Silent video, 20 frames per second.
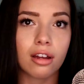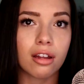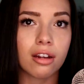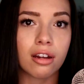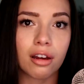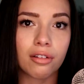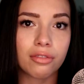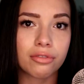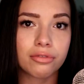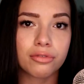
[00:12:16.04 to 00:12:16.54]

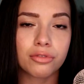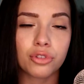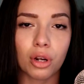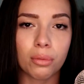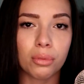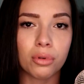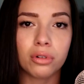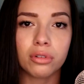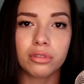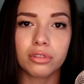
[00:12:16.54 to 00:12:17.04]
enough
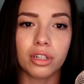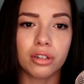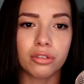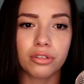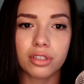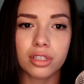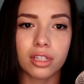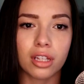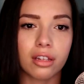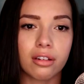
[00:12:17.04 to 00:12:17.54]
trouble, you know,
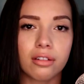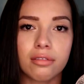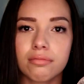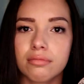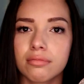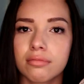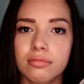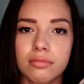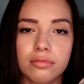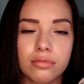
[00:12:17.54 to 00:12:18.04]
just
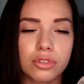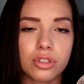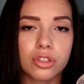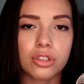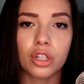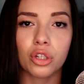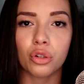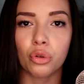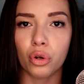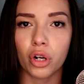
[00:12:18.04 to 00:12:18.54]

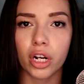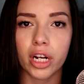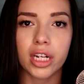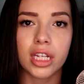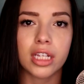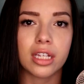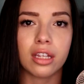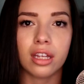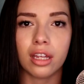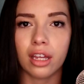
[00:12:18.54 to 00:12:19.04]
ignore it.
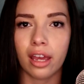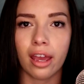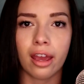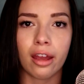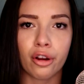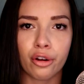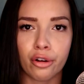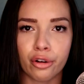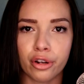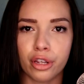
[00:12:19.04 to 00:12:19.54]
He
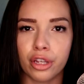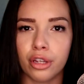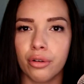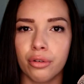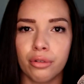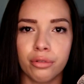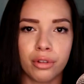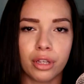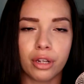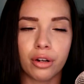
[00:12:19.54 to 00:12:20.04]
can't hurt
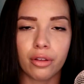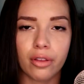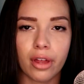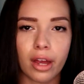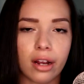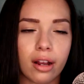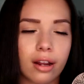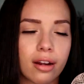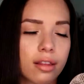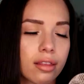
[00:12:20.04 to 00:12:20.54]
you, you know,
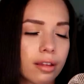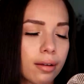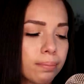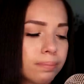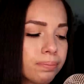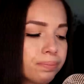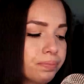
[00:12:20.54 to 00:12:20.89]
that kind of thing.